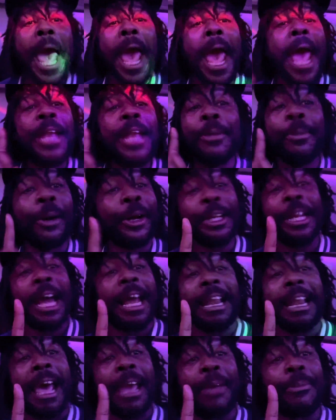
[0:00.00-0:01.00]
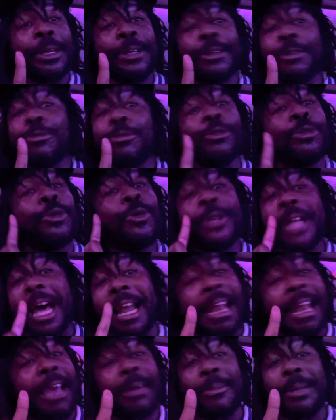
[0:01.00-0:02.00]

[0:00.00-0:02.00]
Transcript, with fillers: Anybody that like me do not like